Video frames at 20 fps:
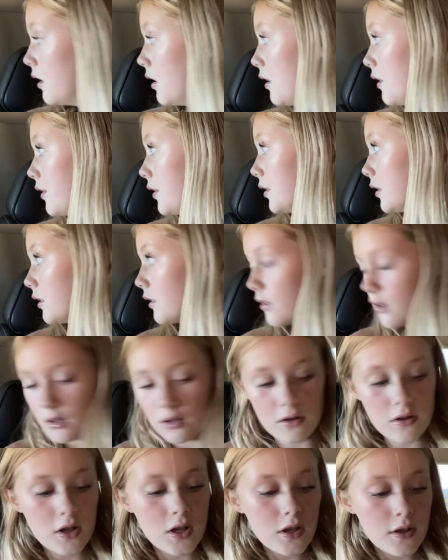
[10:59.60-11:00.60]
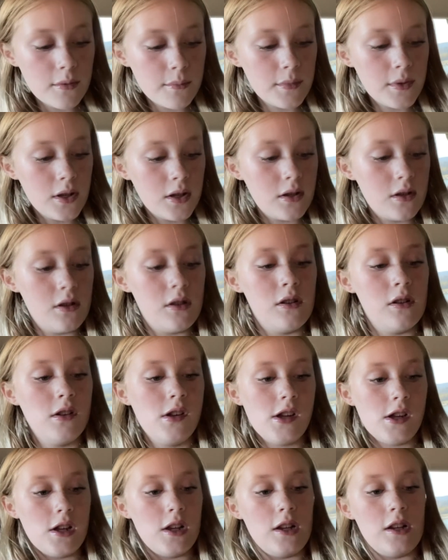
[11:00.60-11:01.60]
Other arm.
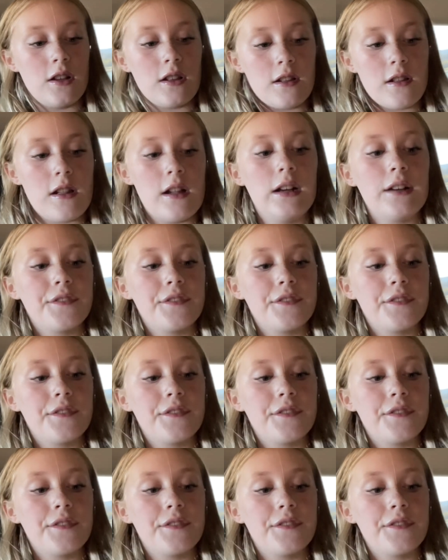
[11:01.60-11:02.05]
I